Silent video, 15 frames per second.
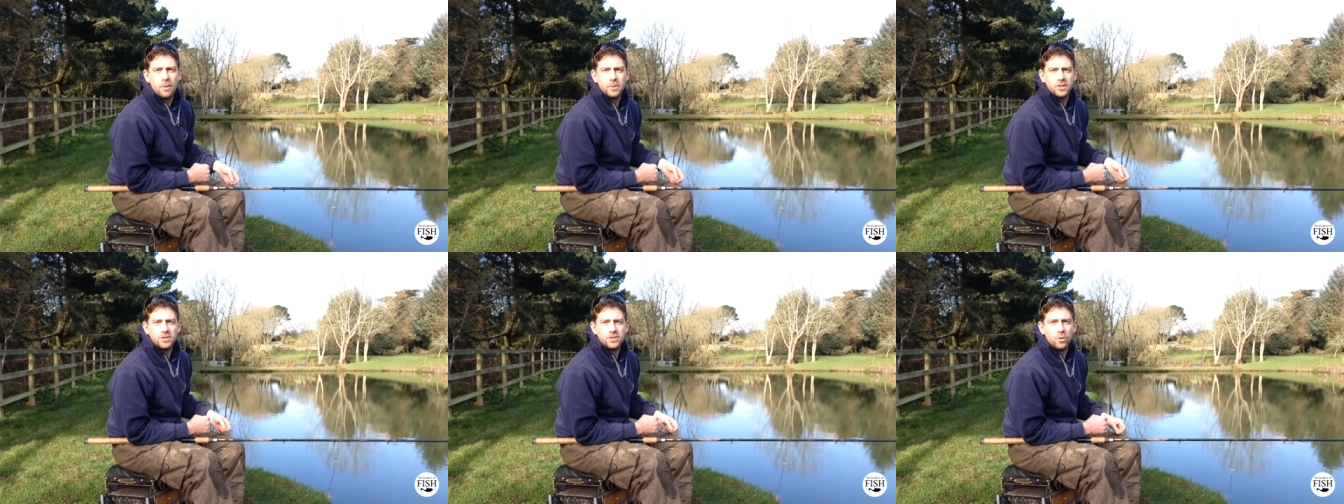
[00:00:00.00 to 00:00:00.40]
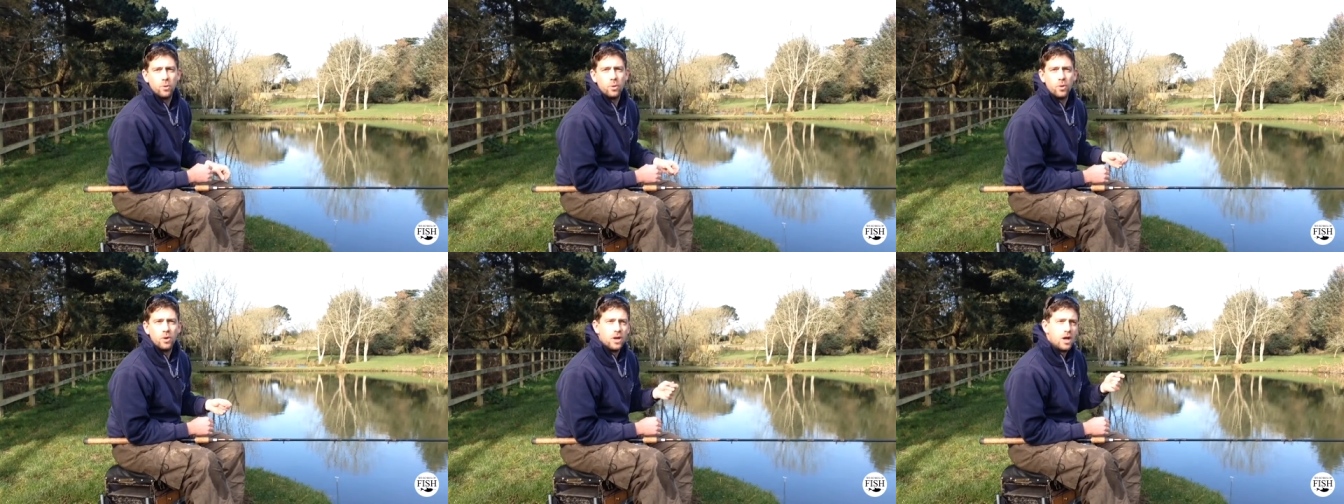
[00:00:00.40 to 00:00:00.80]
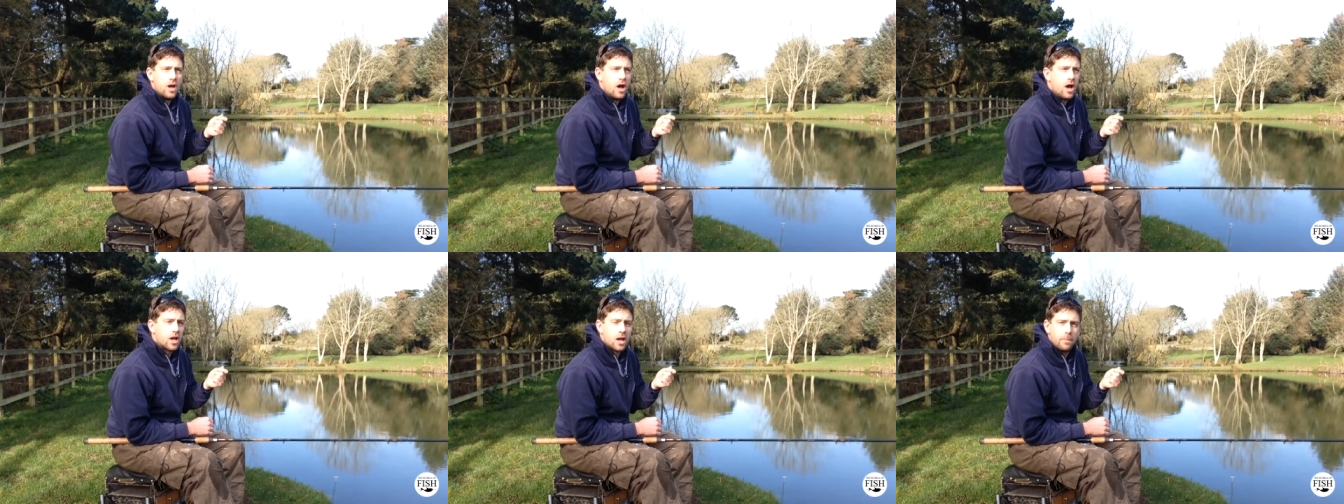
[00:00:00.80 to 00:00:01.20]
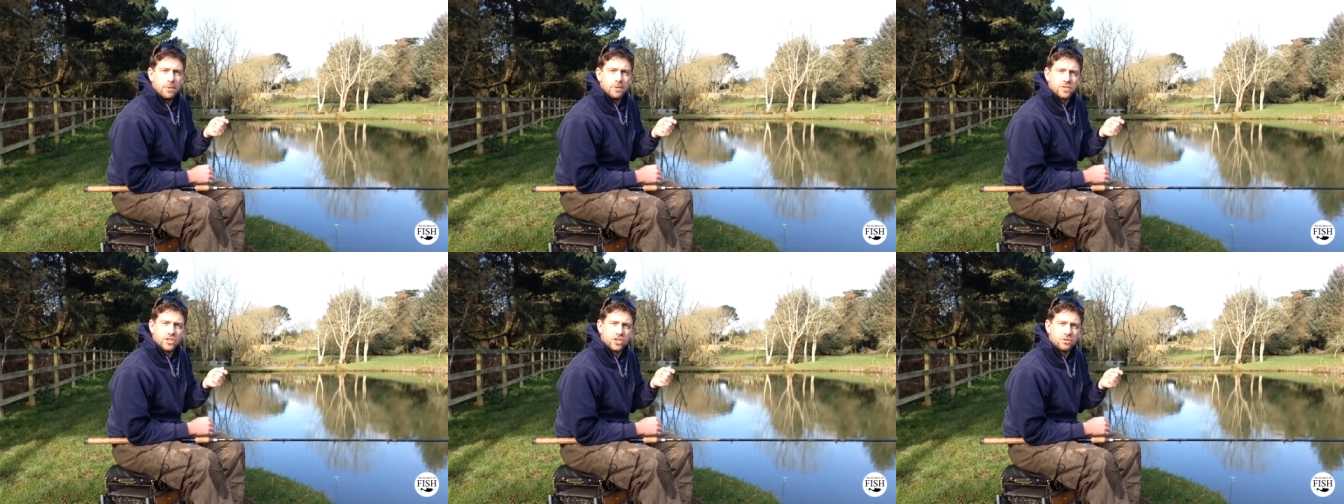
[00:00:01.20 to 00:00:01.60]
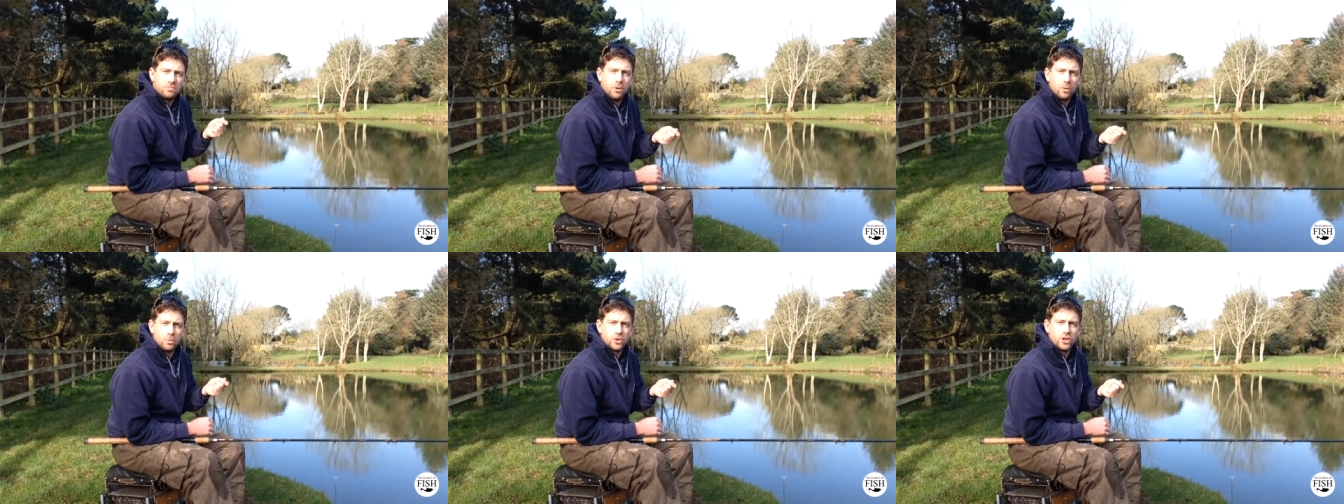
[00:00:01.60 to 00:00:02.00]
rubbers or a couple of
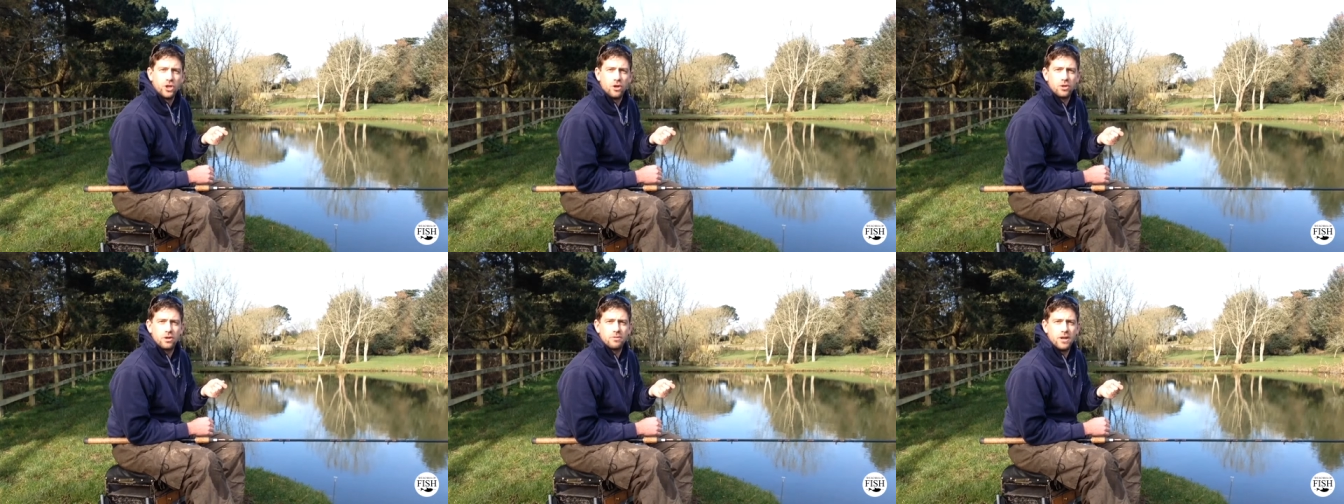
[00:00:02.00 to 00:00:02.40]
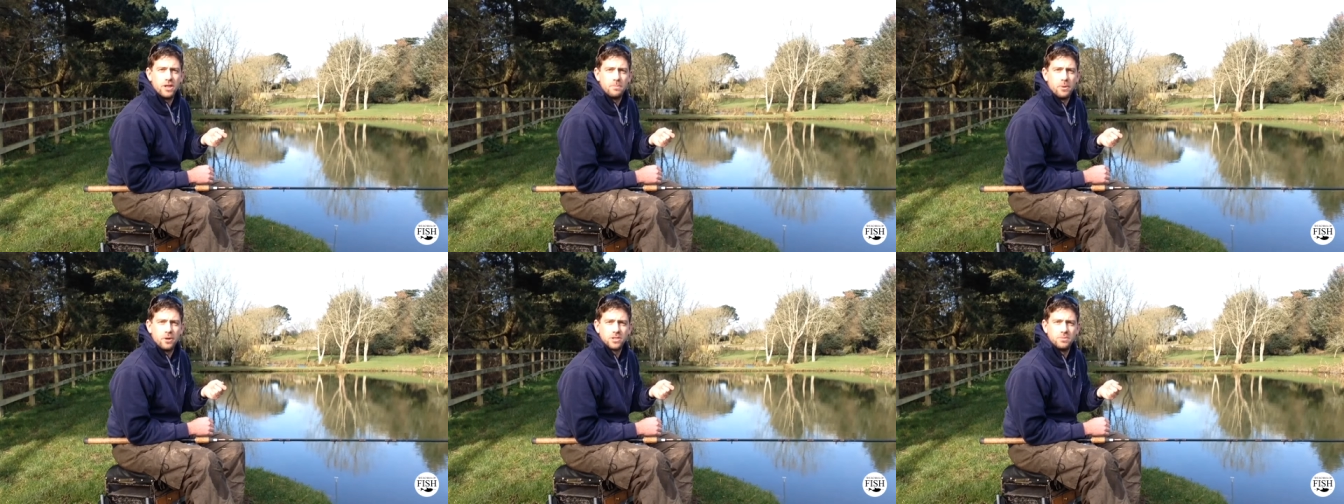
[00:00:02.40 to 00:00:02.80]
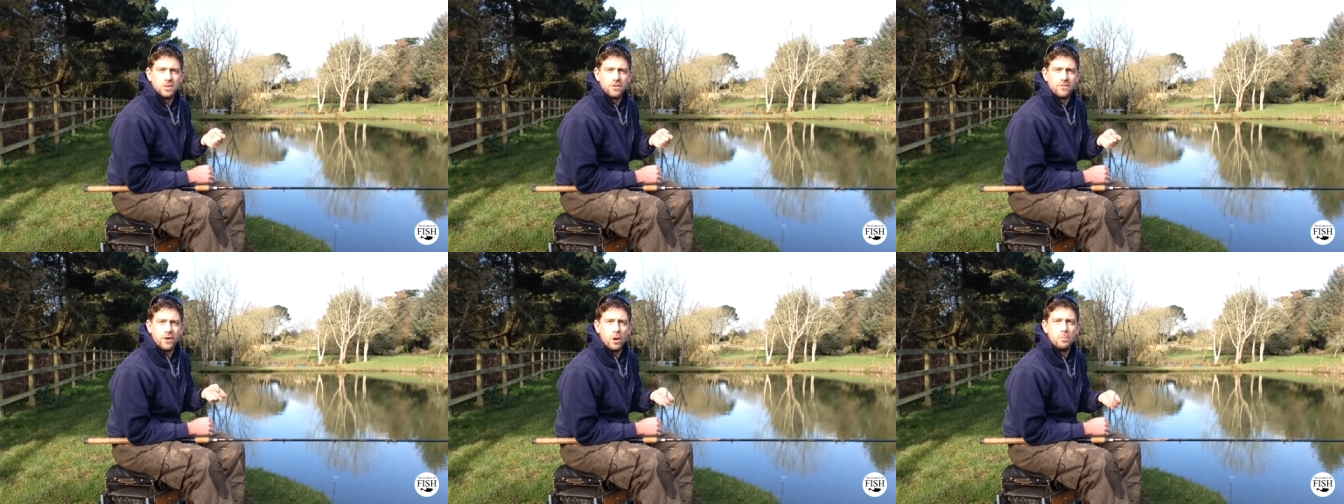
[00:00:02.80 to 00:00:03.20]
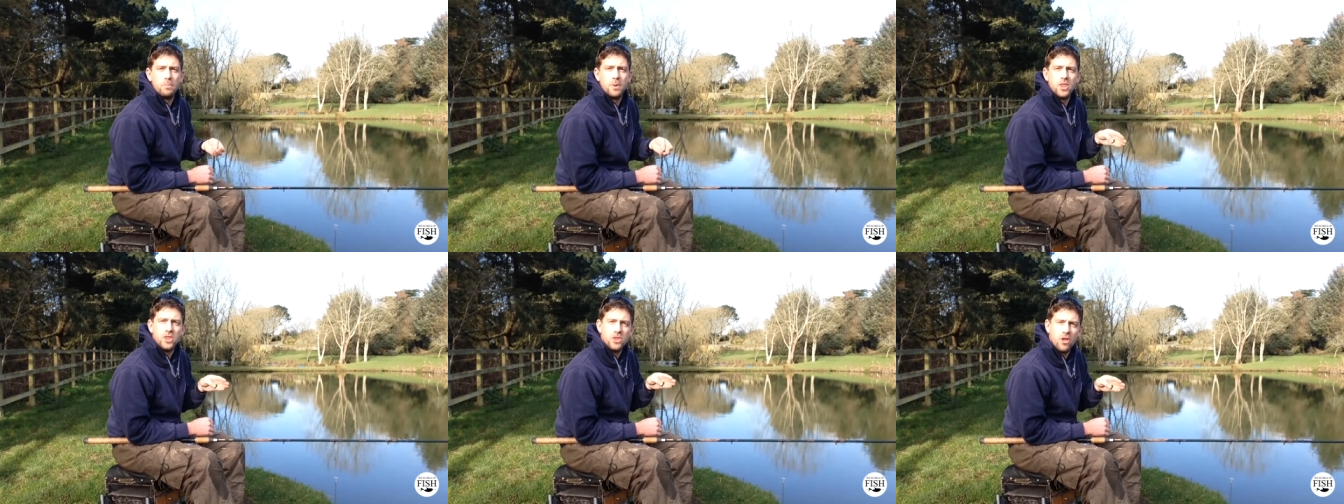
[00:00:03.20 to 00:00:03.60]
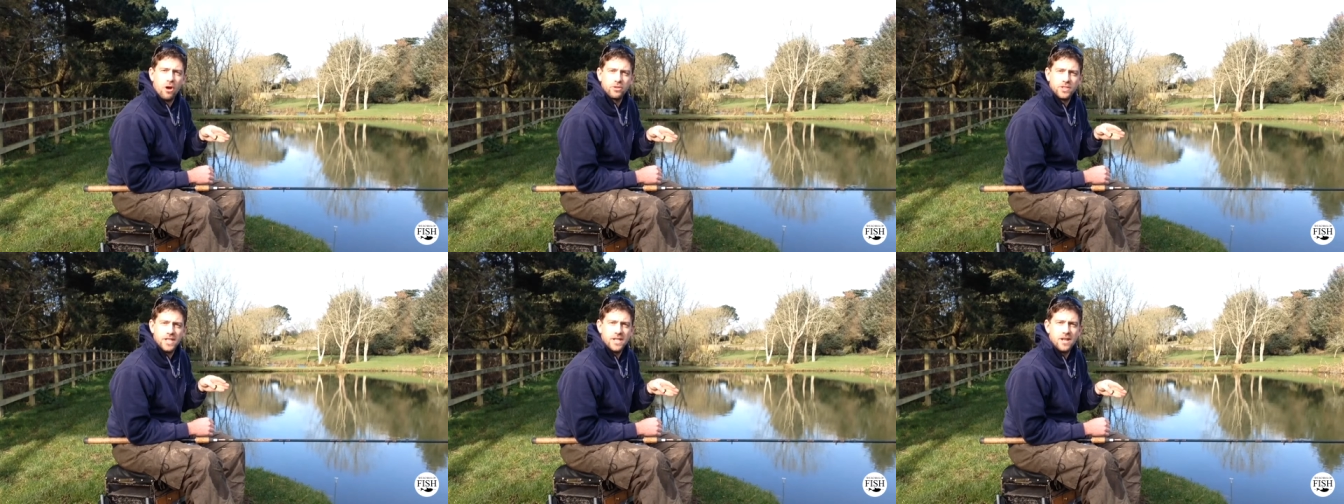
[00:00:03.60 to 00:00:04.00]
small shot around the bottom of the float, but
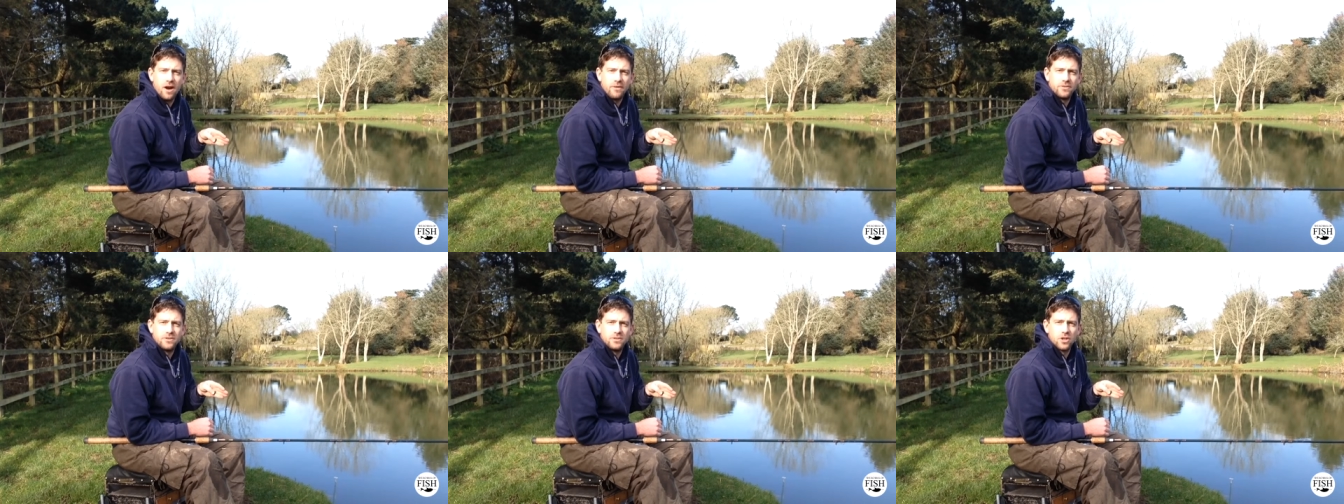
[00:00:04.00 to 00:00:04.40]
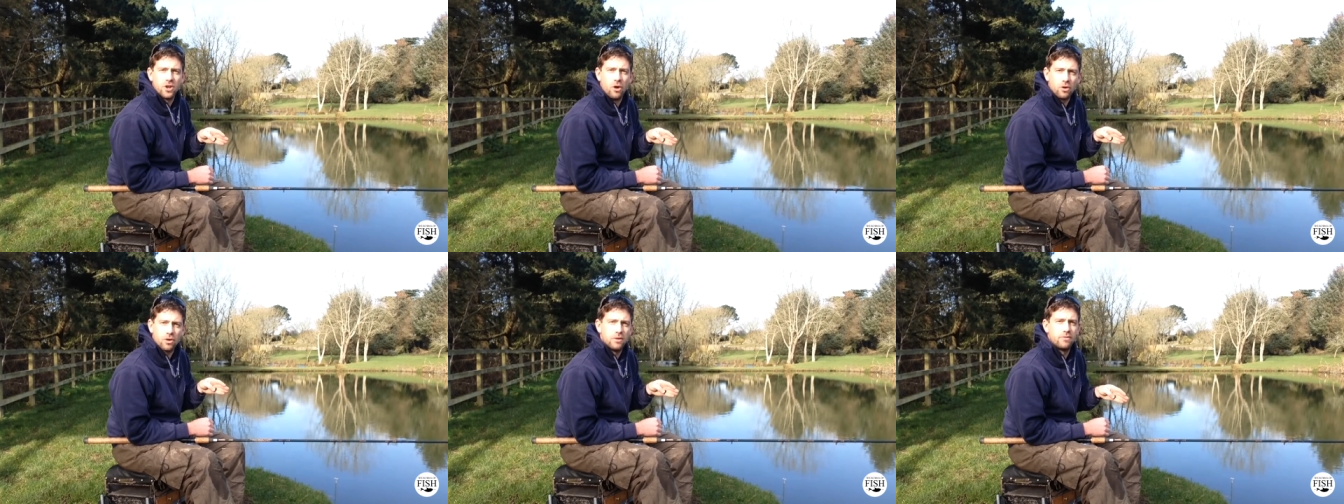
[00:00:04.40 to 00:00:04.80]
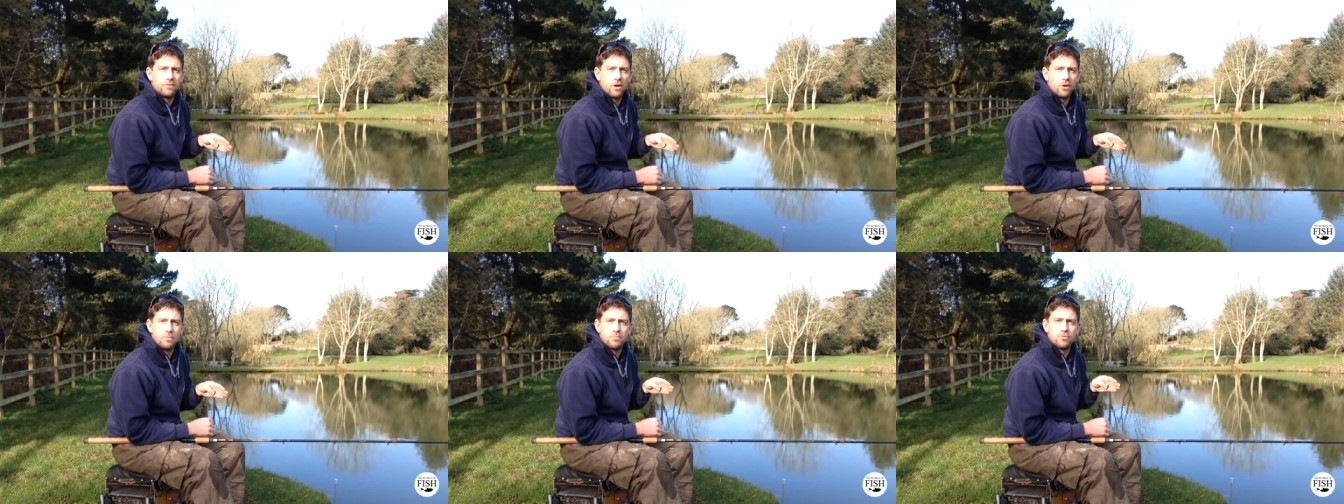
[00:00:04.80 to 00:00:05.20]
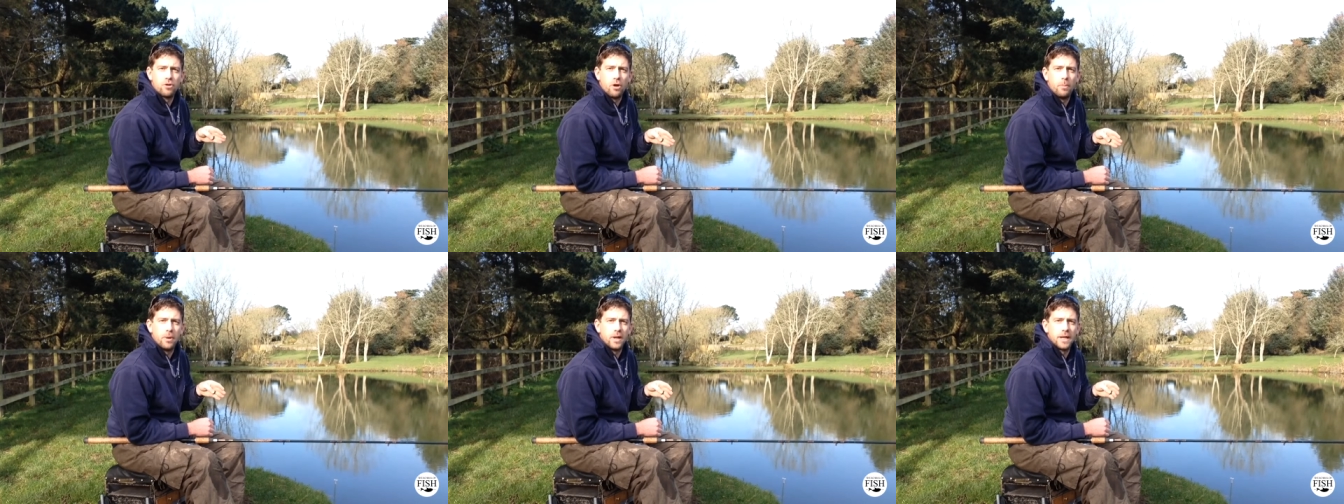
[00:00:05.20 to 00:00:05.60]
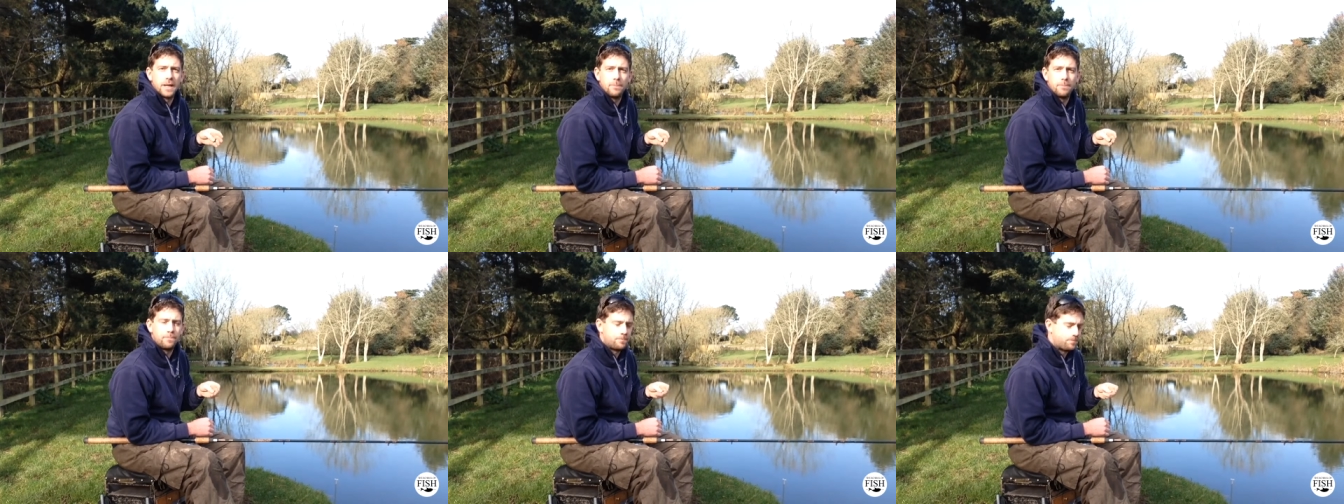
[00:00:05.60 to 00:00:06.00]
not enough to cock the float properly.